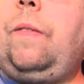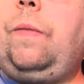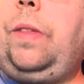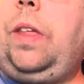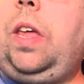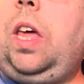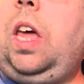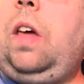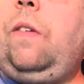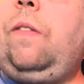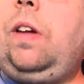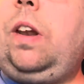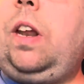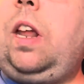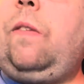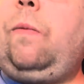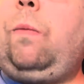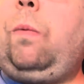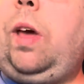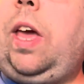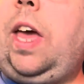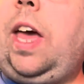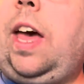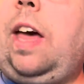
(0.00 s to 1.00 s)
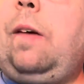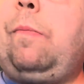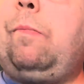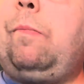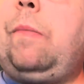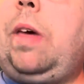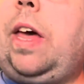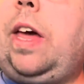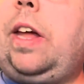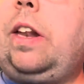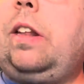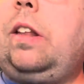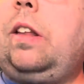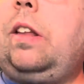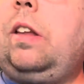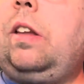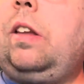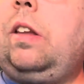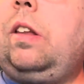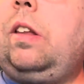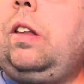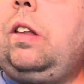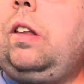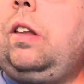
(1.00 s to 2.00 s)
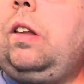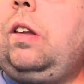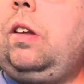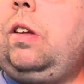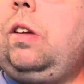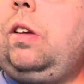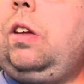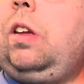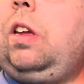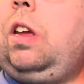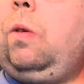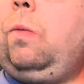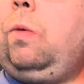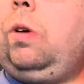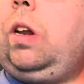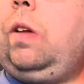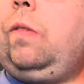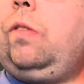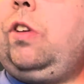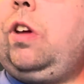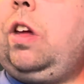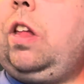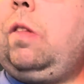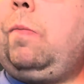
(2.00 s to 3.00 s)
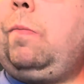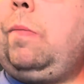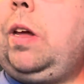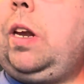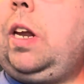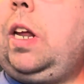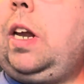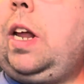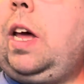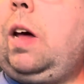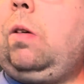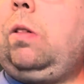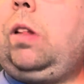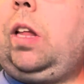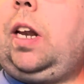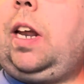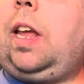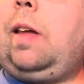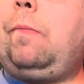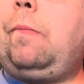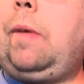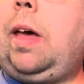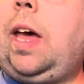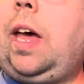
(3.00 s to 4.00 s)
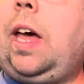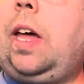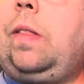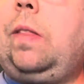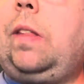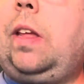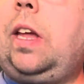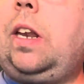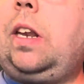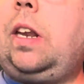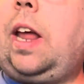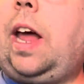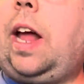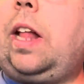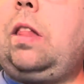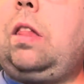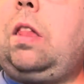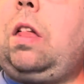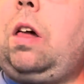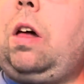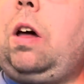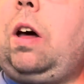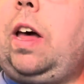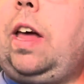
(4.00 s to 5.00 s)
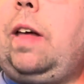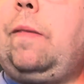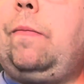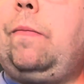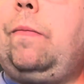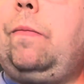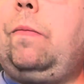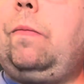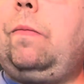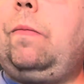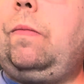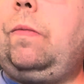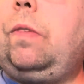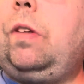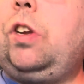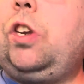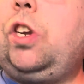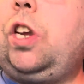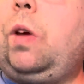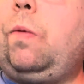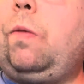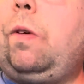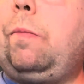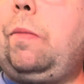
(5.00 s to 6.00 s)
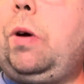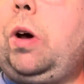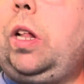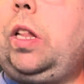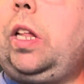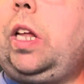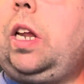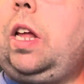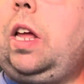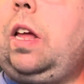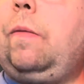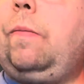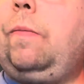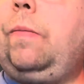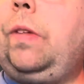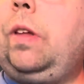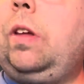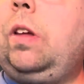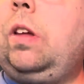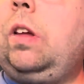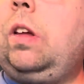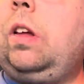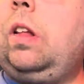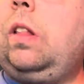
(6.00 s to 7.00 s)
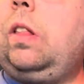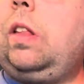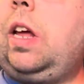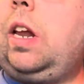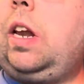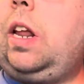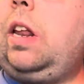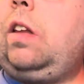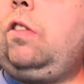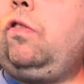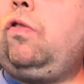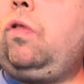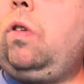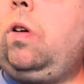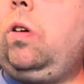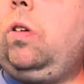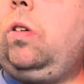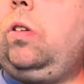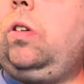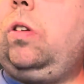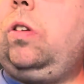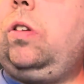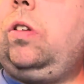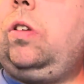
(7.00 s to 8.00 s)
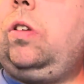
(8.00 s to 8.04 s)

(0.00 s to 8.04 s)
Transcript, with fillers: Even if we had met, you would have just been an elderly man in that time, she reminded him. That is true.